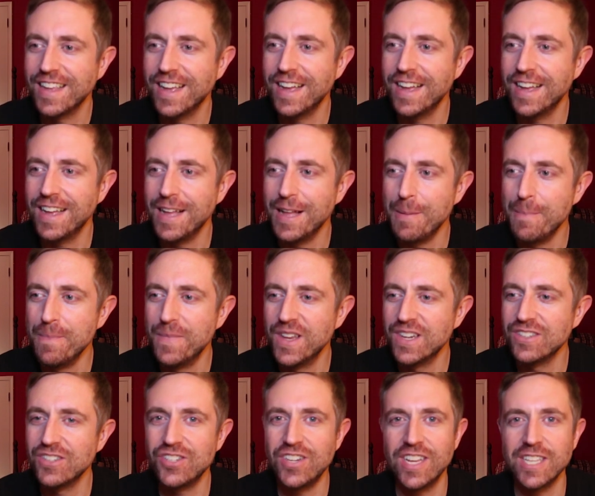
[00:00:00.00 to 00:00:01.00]

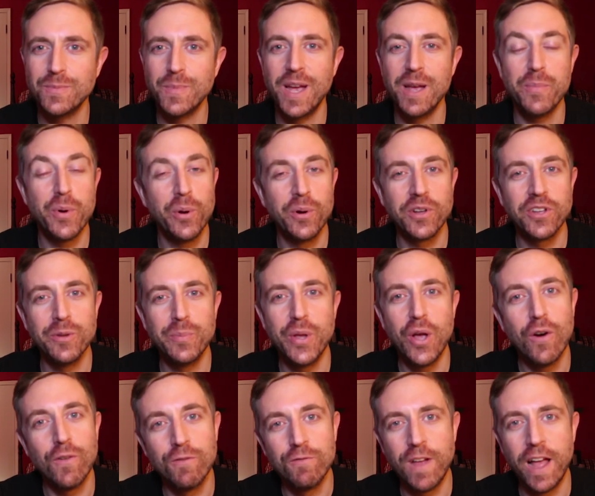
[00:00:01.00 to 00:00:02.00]
there's a chance my opponent could
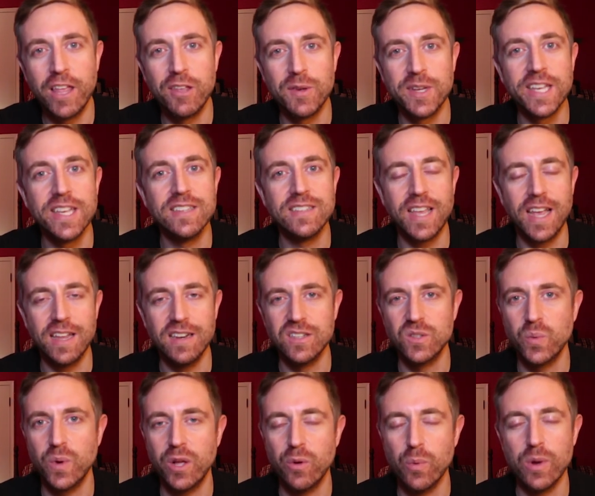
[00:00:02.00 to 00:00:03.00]
be overvaluing his hand
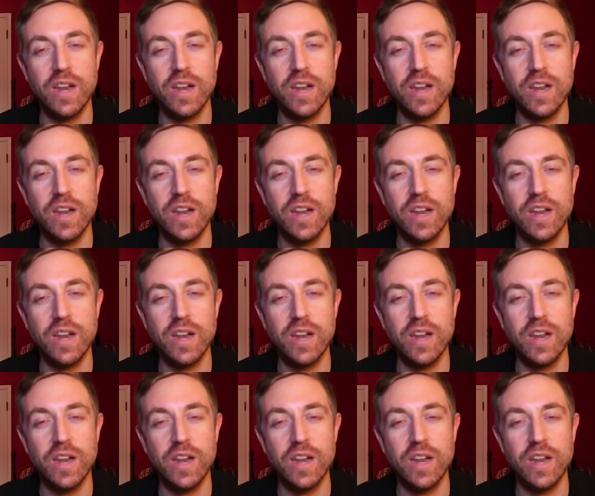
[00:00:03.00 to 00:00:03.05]
as well,